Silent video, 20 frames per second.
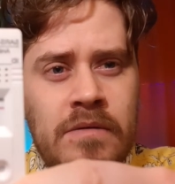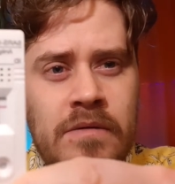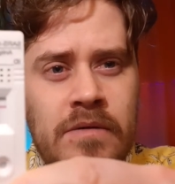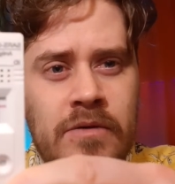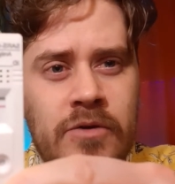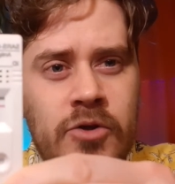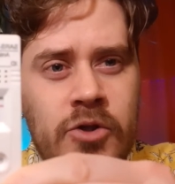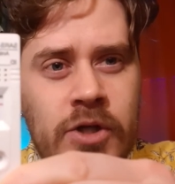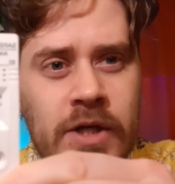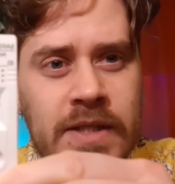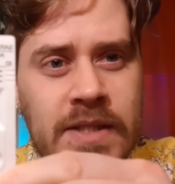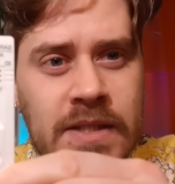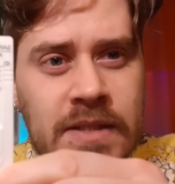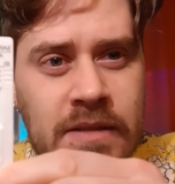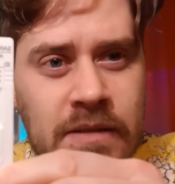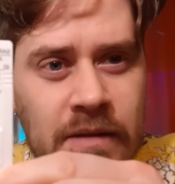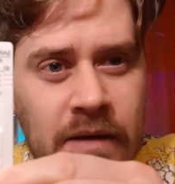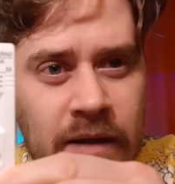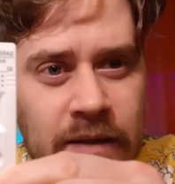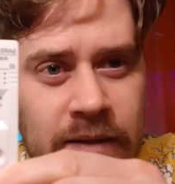
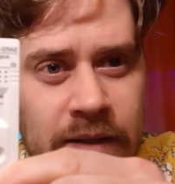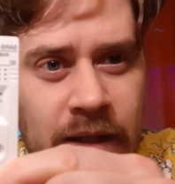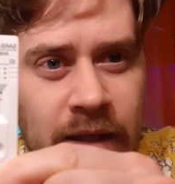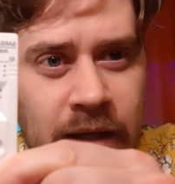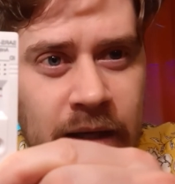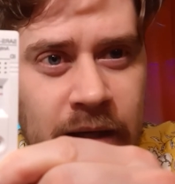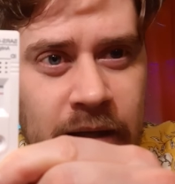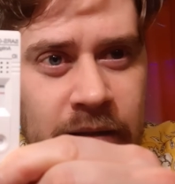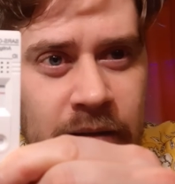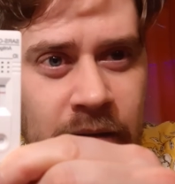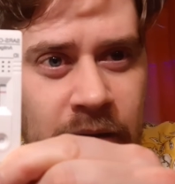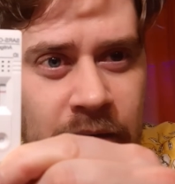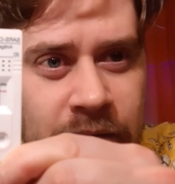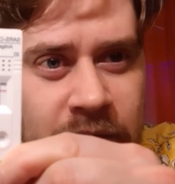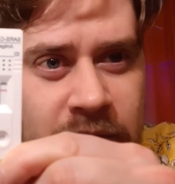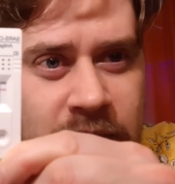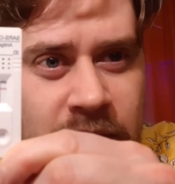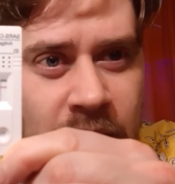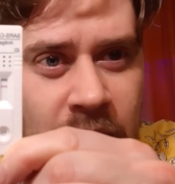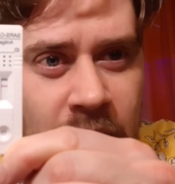just a line on
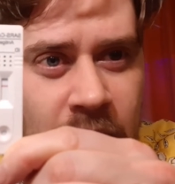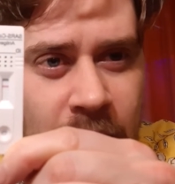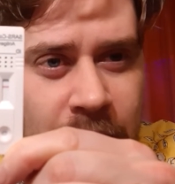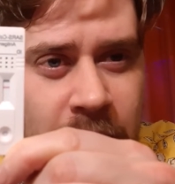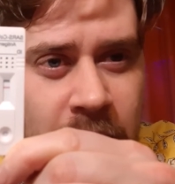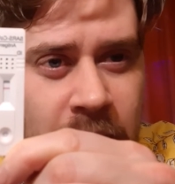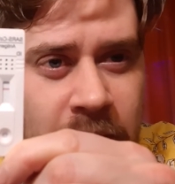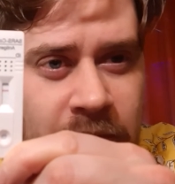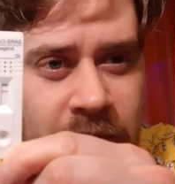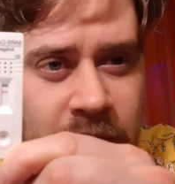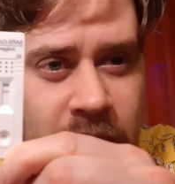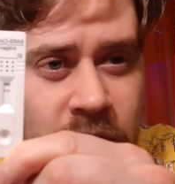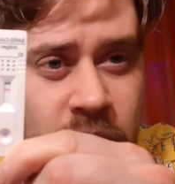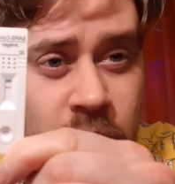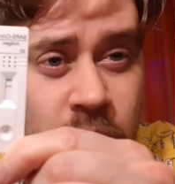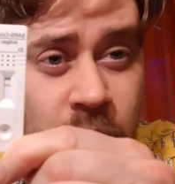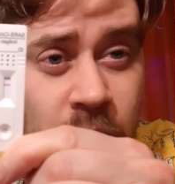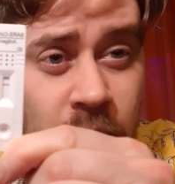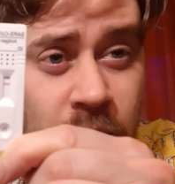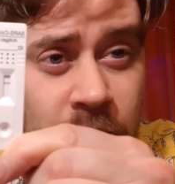the top, the
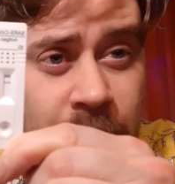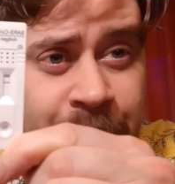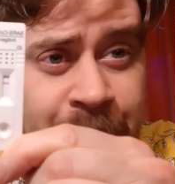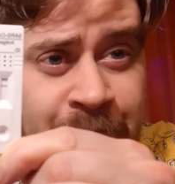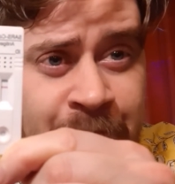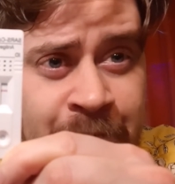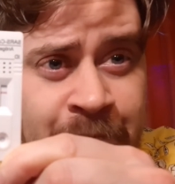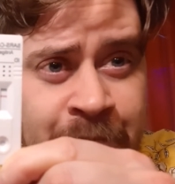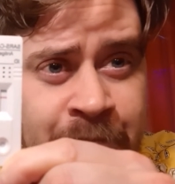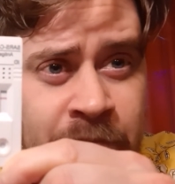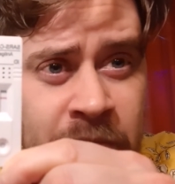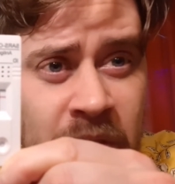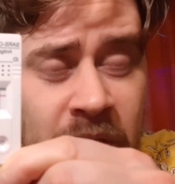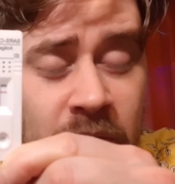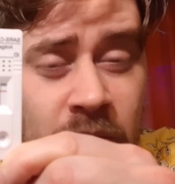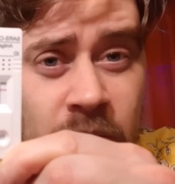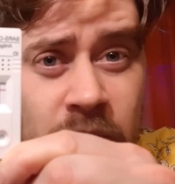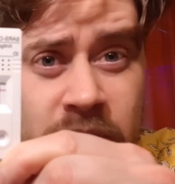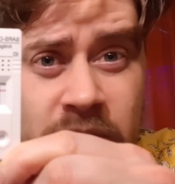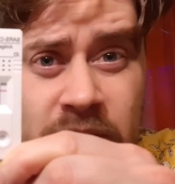control,
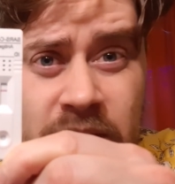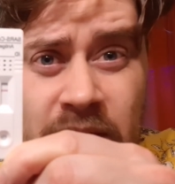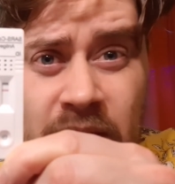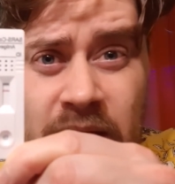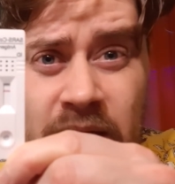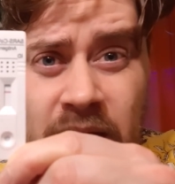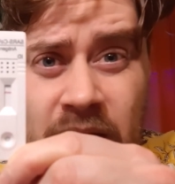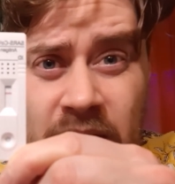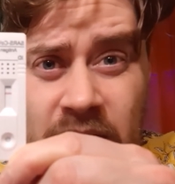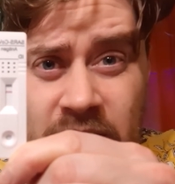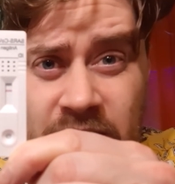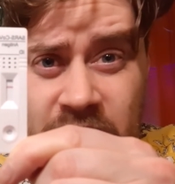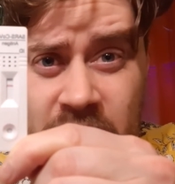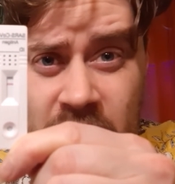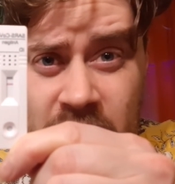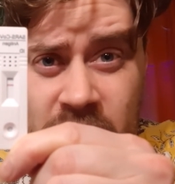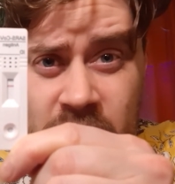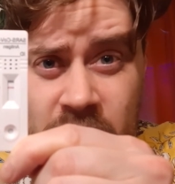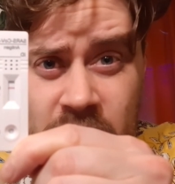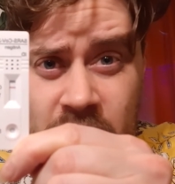which is a negative
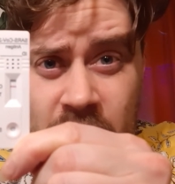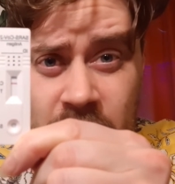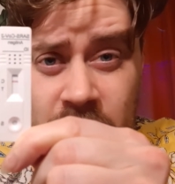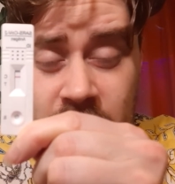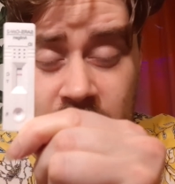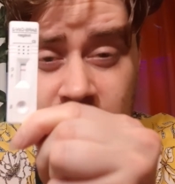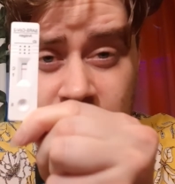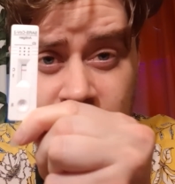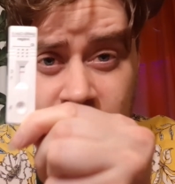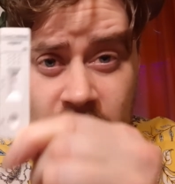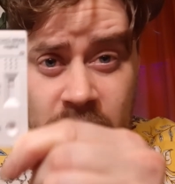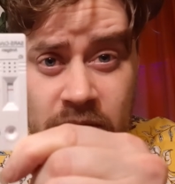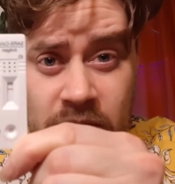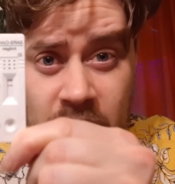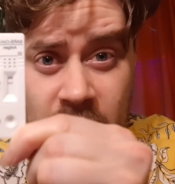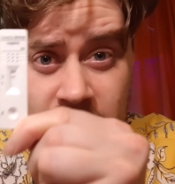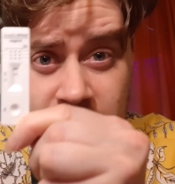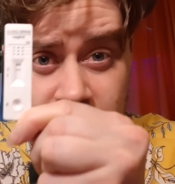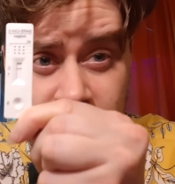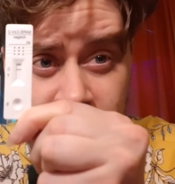test result. So
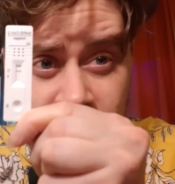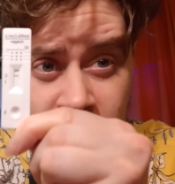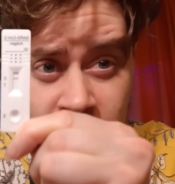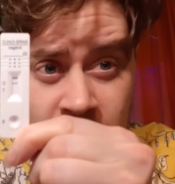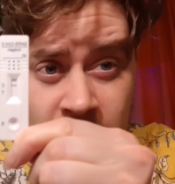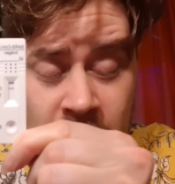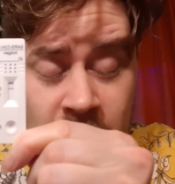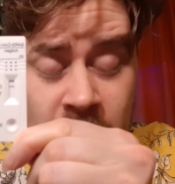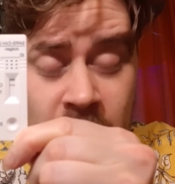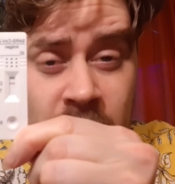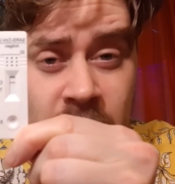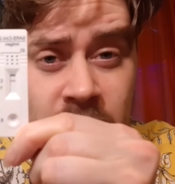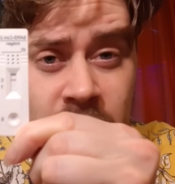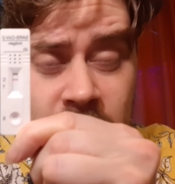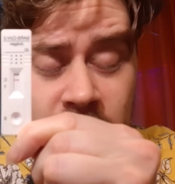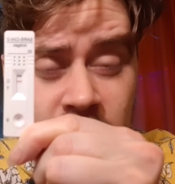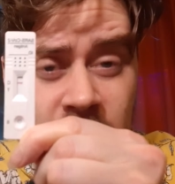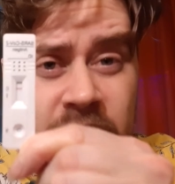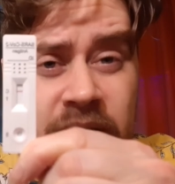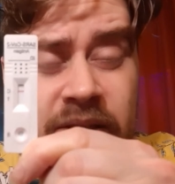I'm
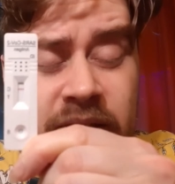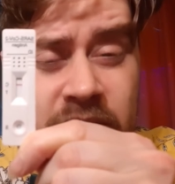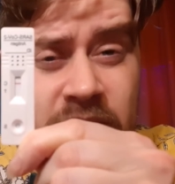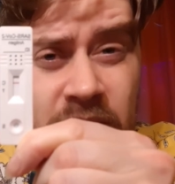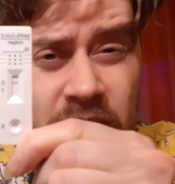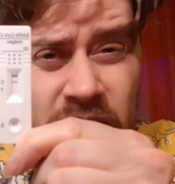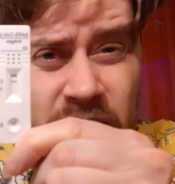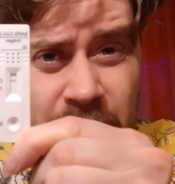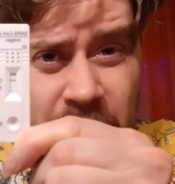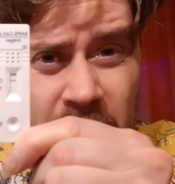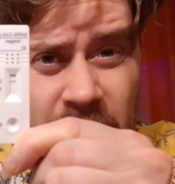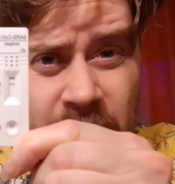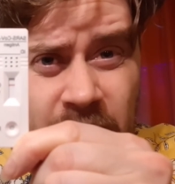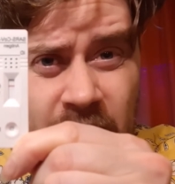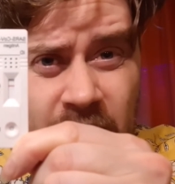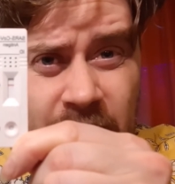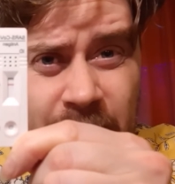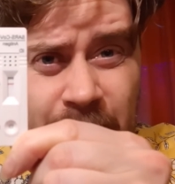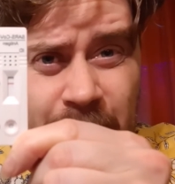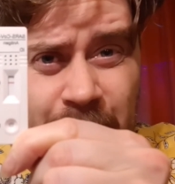really stoked about
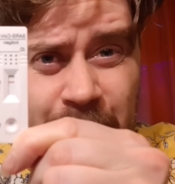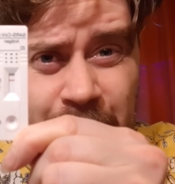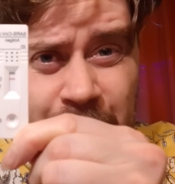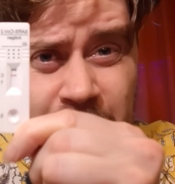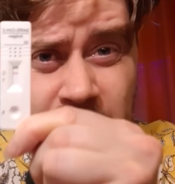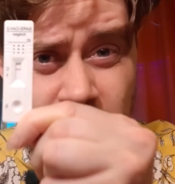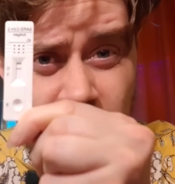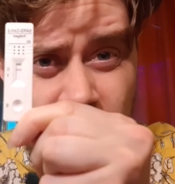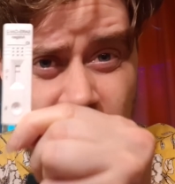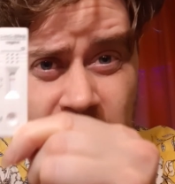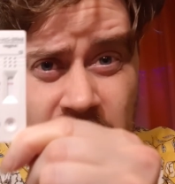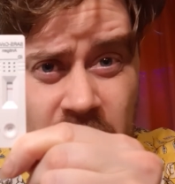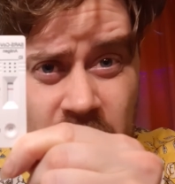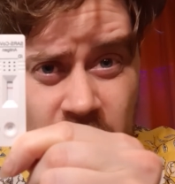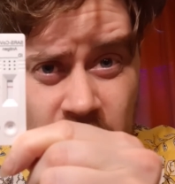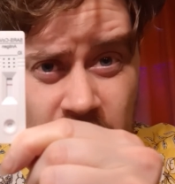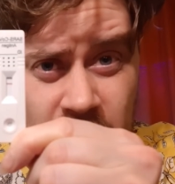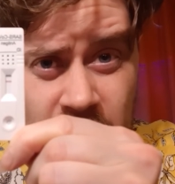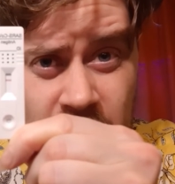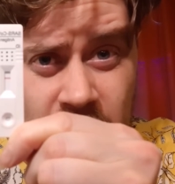that. This is
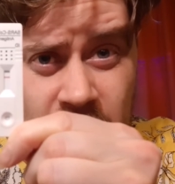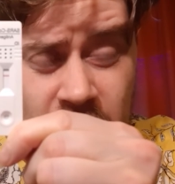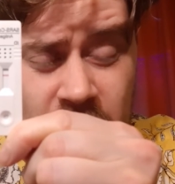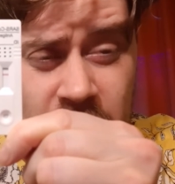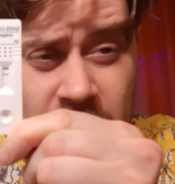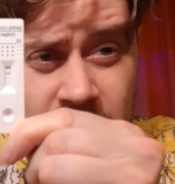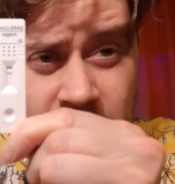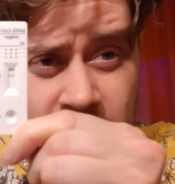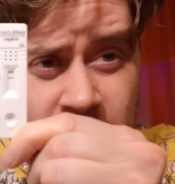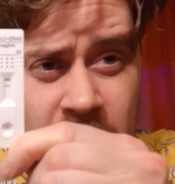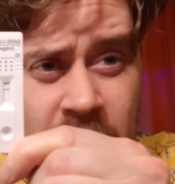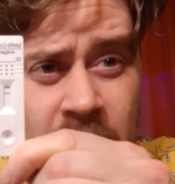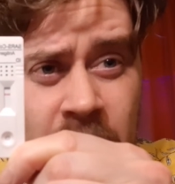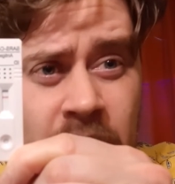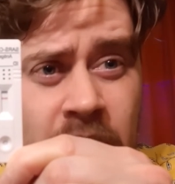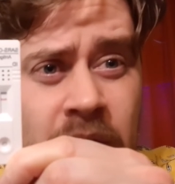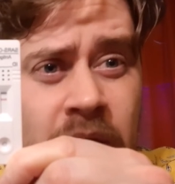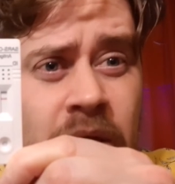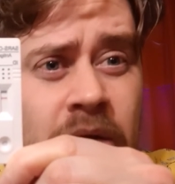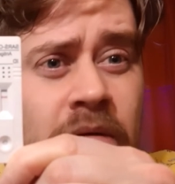really good.
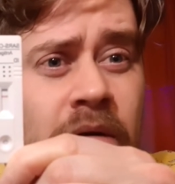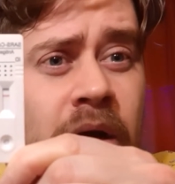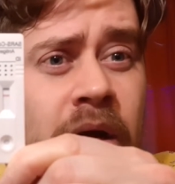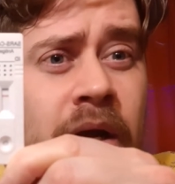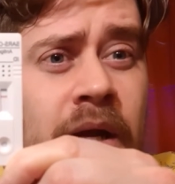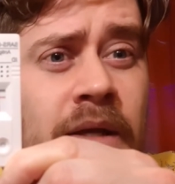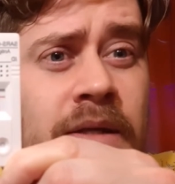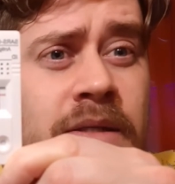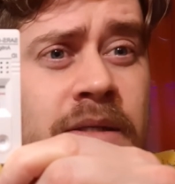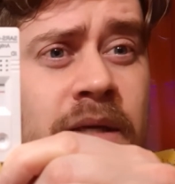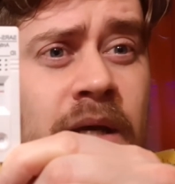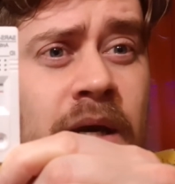And